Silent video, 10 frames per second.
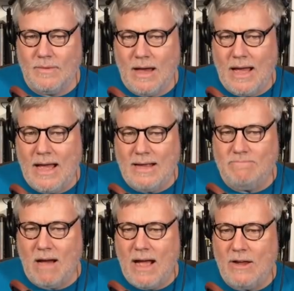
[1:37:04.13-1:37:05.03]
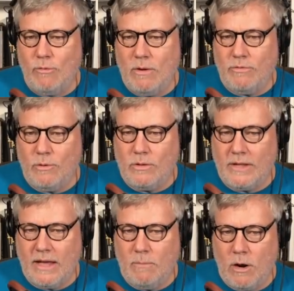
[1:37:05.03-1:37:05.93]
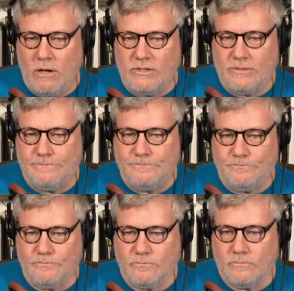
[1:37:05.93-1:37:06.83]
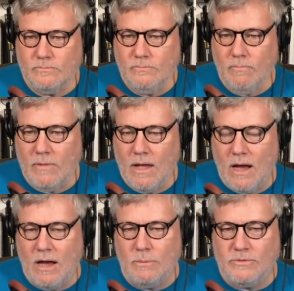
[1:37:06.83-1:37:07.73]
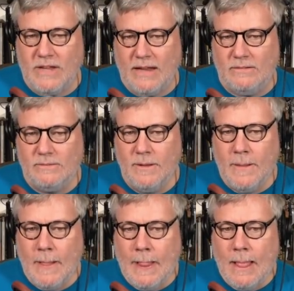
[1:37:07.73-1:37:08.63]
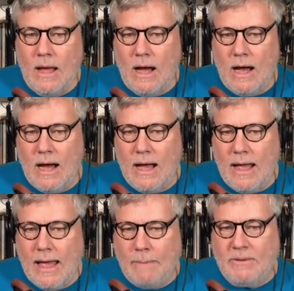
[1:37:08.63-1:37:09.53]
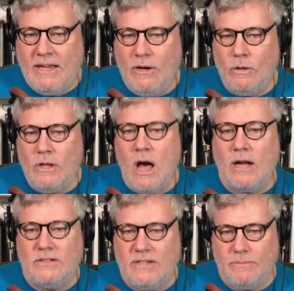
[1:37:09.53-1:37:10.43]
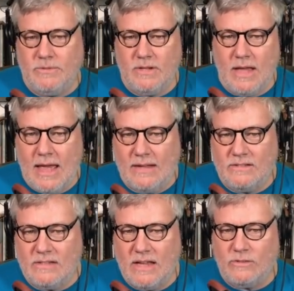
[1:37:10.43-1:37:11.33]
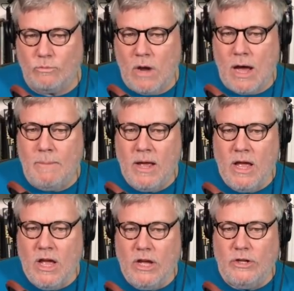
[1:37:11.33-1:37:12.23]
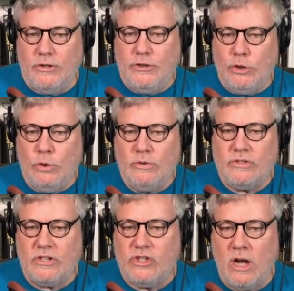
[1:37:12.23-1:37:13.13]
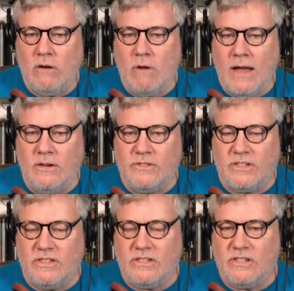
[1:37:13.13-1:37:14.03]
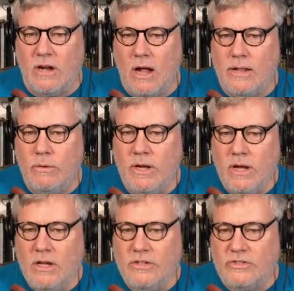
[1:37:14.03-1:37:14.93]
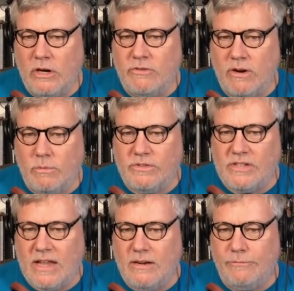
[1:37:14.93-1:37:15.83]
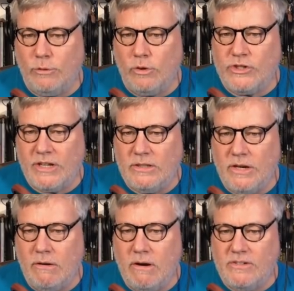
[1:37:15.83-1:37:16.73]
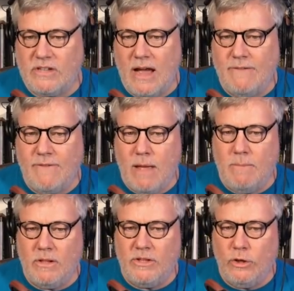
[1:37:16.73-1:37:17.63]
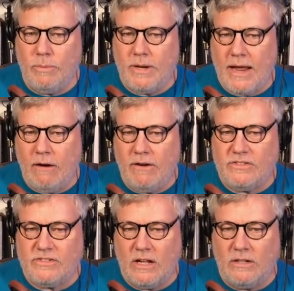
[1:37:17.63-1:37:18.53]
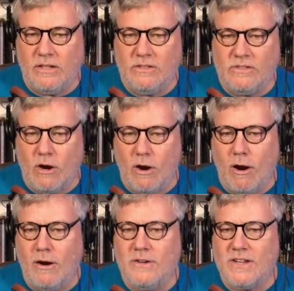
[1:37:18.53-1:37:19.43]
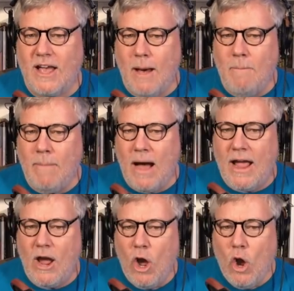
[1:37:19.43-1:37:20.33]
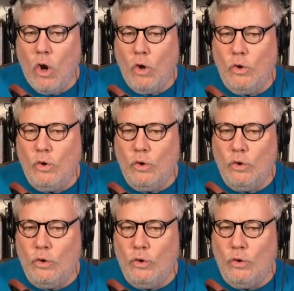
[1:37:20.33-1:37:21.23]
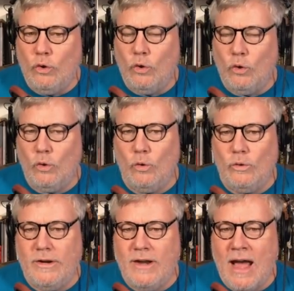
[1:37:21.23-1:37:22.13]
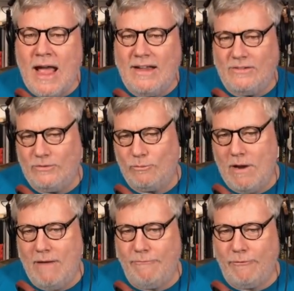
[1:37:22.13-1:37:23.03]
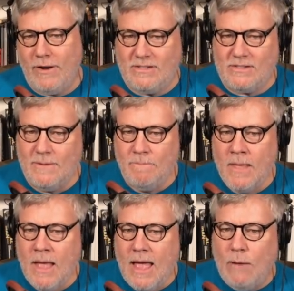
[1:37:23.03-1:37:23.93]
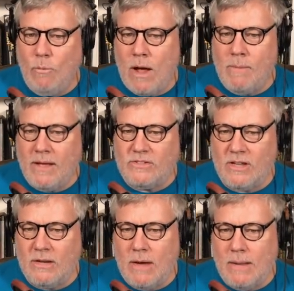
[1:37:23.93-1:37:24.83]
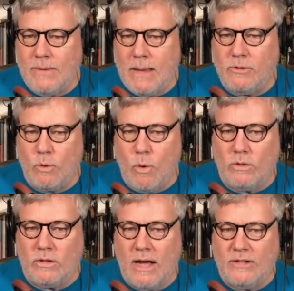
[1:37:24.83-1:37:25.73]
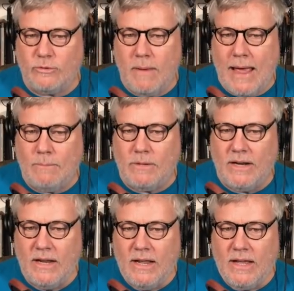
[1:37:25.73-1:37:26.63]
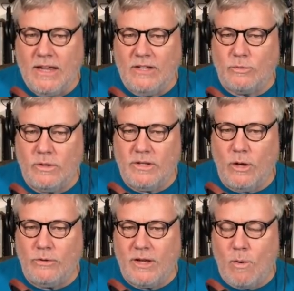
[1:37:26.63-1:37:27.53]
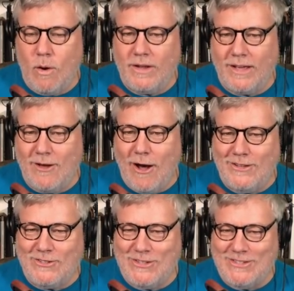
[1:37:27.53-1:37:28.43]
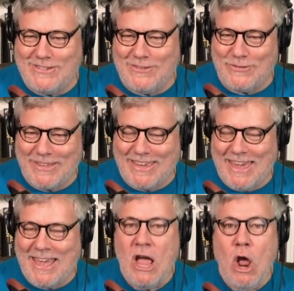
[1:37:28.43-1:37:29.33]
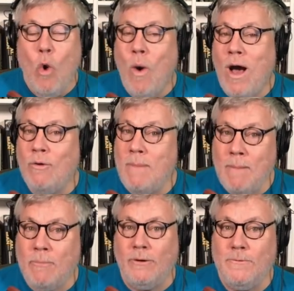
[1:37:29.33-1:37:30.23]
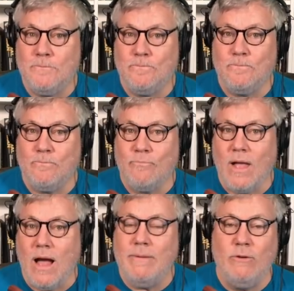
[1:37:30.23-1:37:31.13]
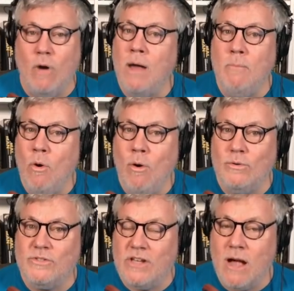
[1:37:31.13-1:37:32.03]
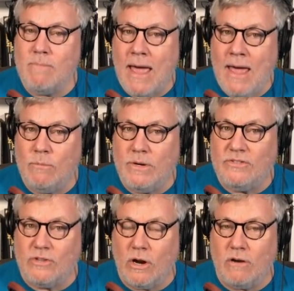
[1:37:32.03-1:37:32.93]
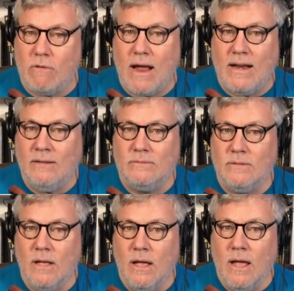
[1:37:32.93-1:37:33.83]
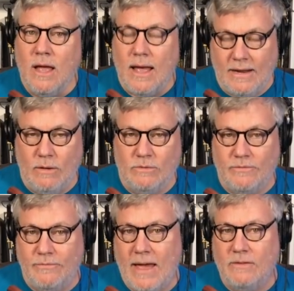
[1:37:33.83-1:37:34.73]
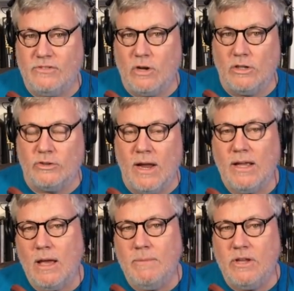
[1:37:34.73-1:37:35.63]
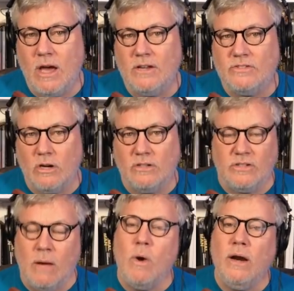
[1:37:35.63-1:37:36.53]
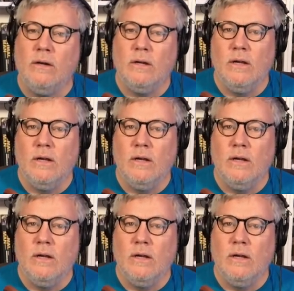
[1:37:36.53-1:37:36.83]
I, I, I agree with you, Clinging Mars. 100%. Uh, Hapkido Locke tipped and says, Rob, do such young writers exist in Hollywood? Star Trek was set in a flourishing literary sci fi milieu, but Hari Seldons are hard to come by. Ooh, nice reference. And while my son might be able to quote lines from Hamlet, he's really only quoting Conscience of the King. Well, remember, I mean, Ron Moore was a young man when he started writing, and he was a fan of Star Trek. I mean, you got to start somewhere.